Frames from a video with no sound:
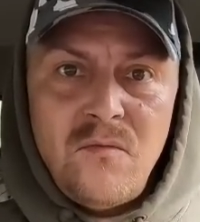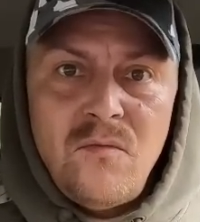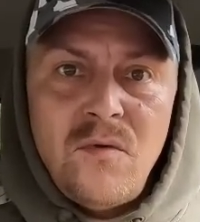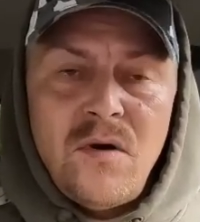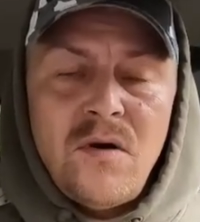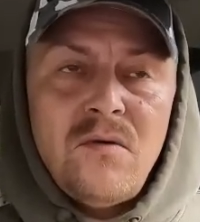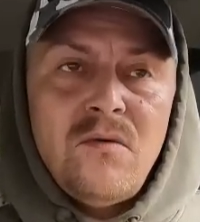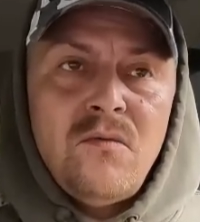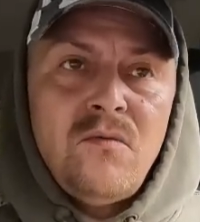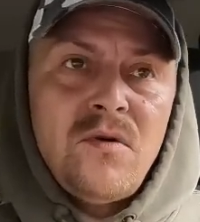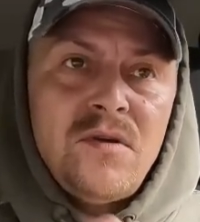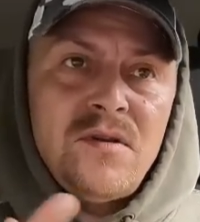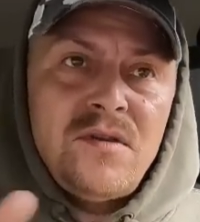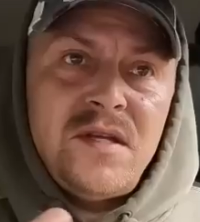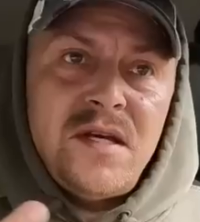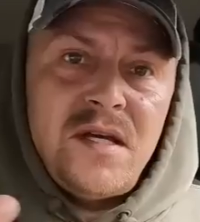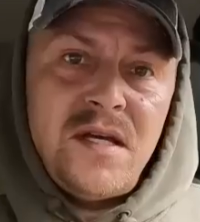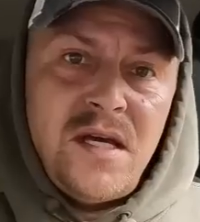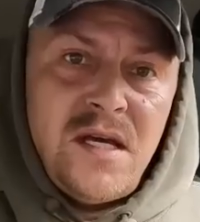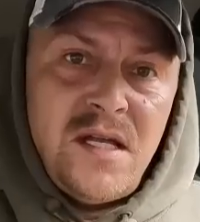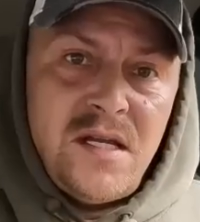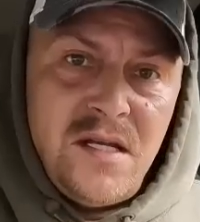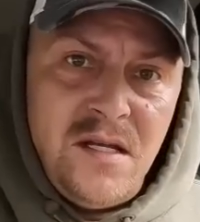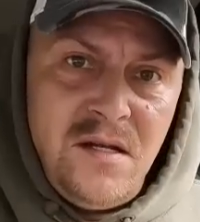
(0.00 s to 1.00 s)
Well, one
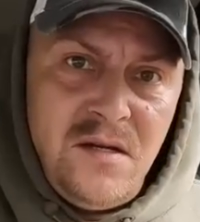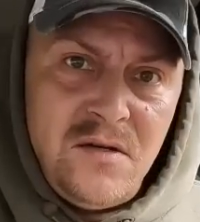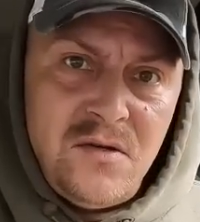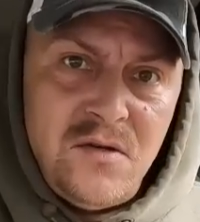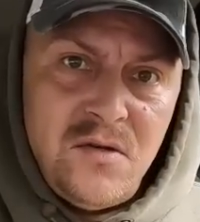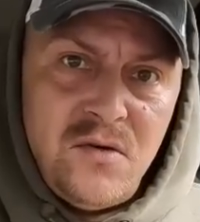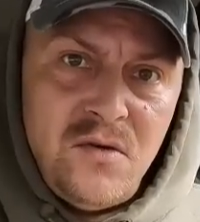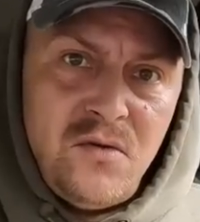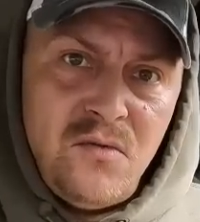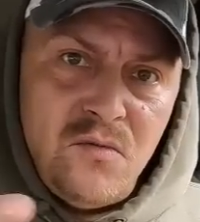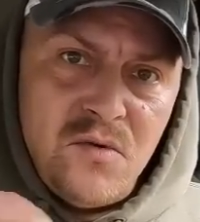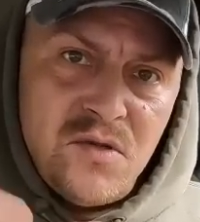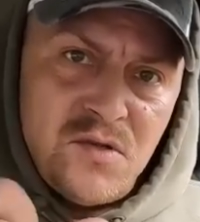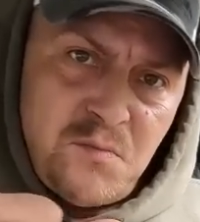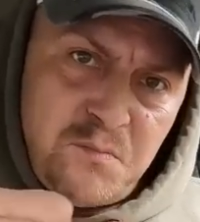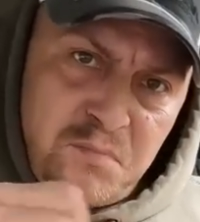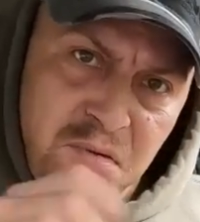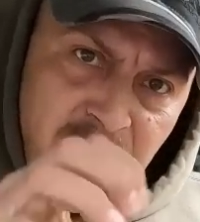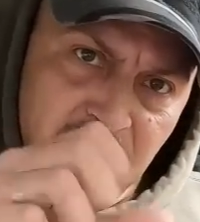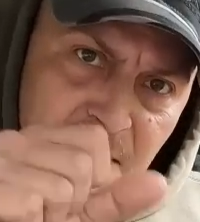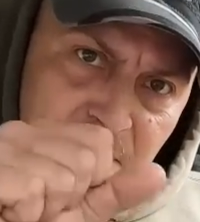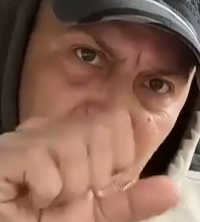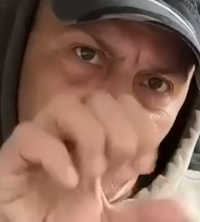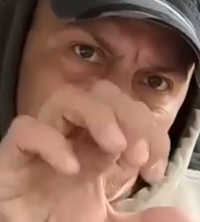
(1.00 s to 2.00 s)
thing he didn't do was
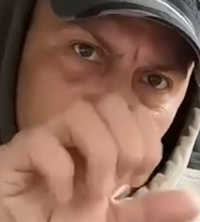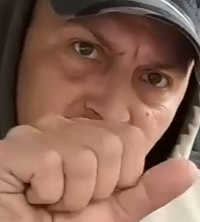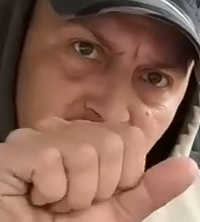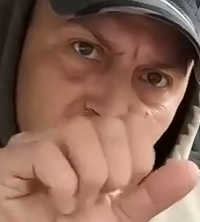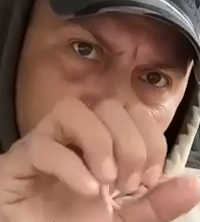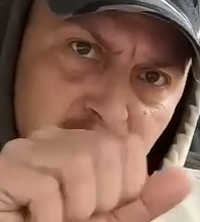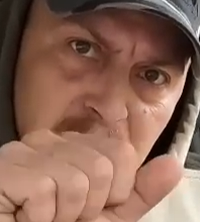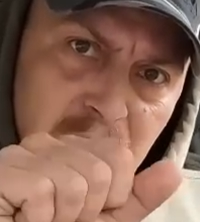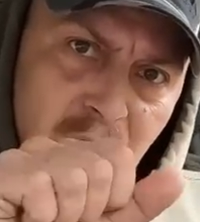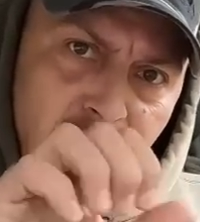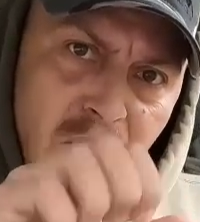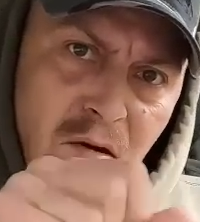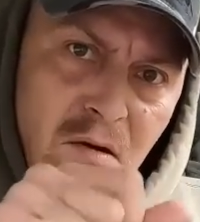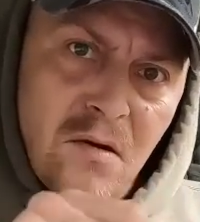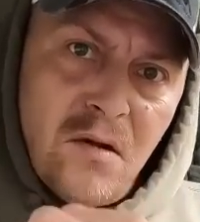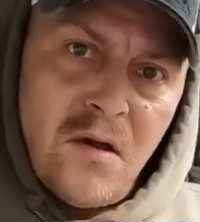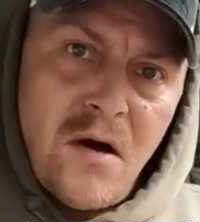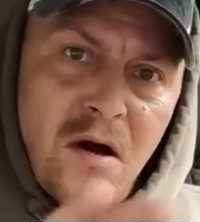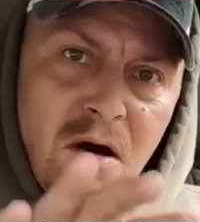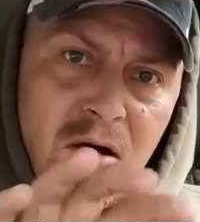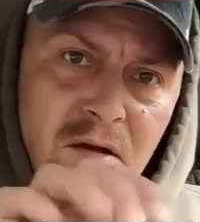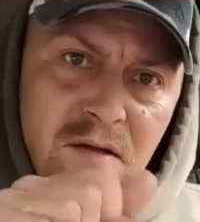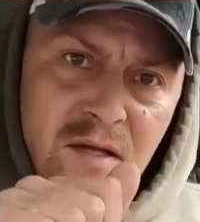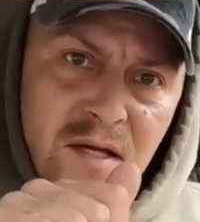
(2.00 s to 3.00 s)
prime the little
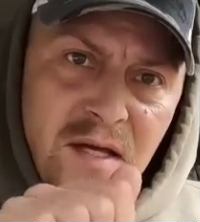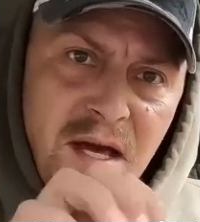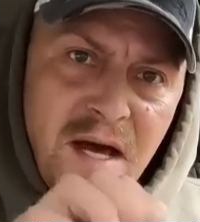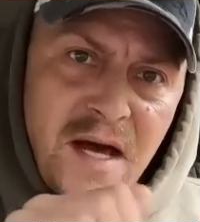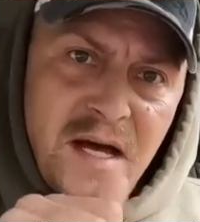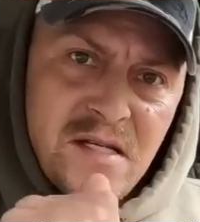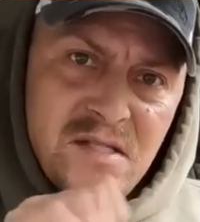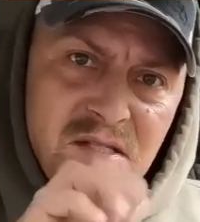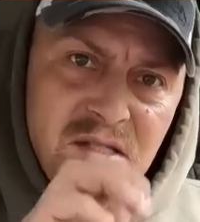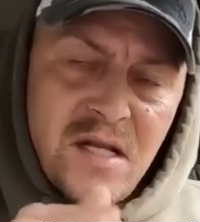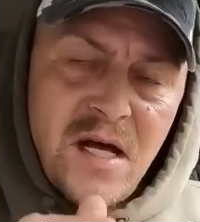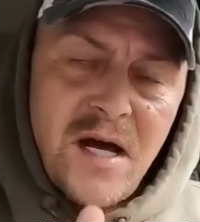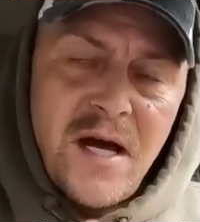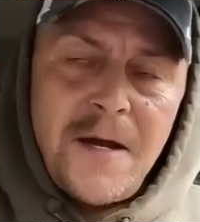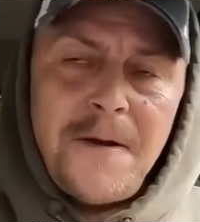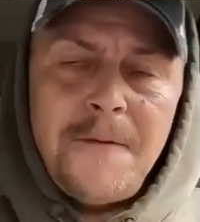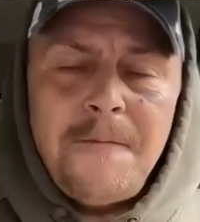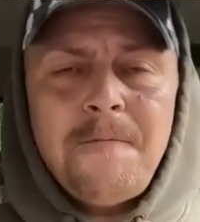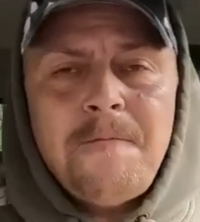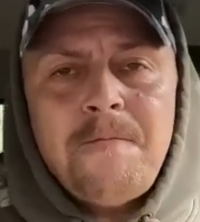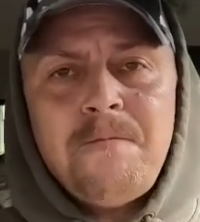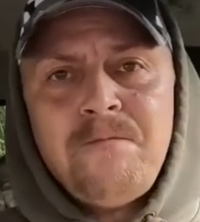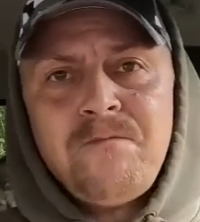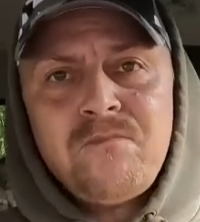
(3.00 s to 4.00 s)
ball on the gas line.
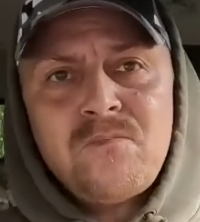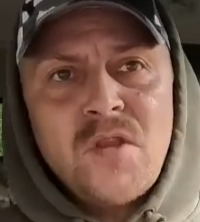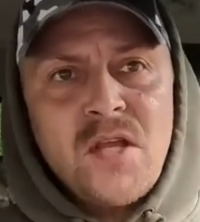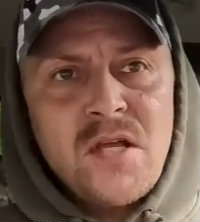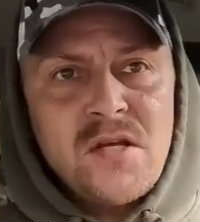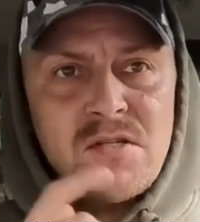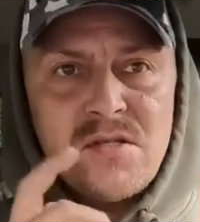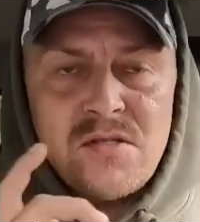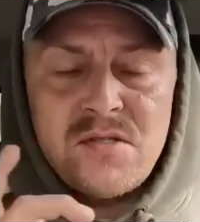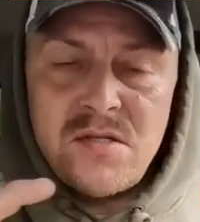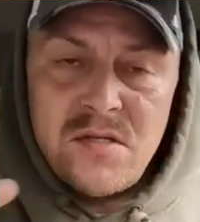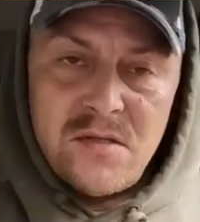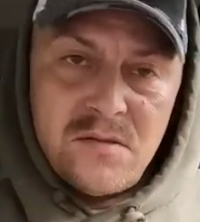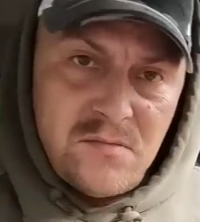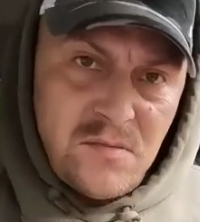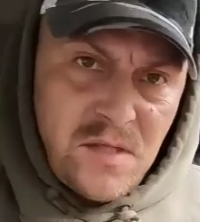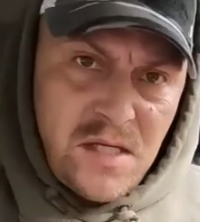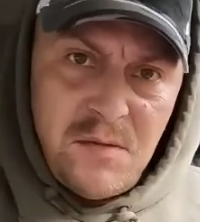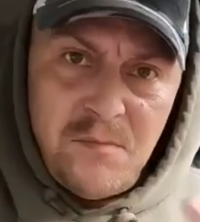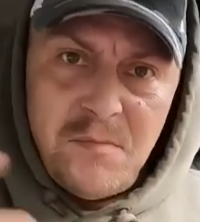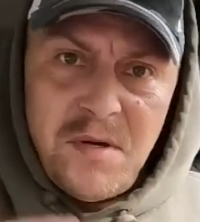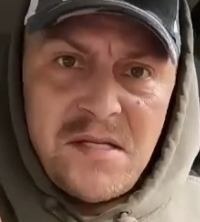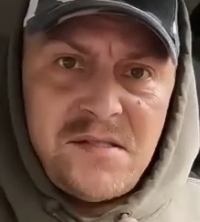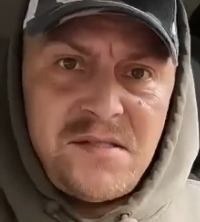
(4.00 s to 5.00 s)
So
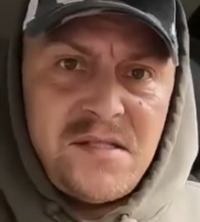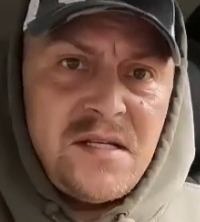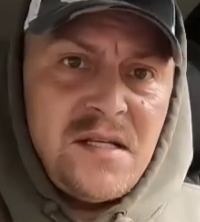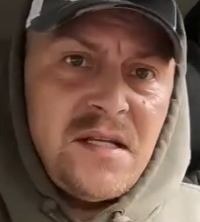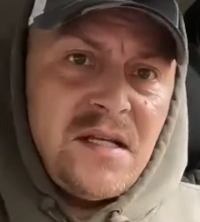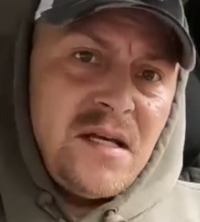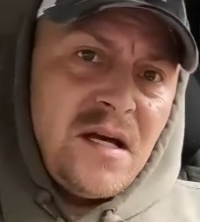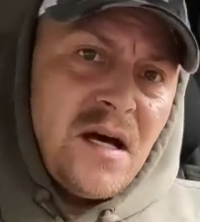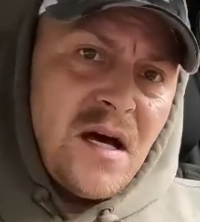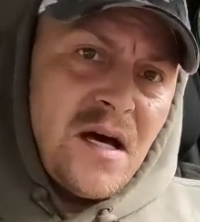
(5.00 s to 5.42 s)
he basically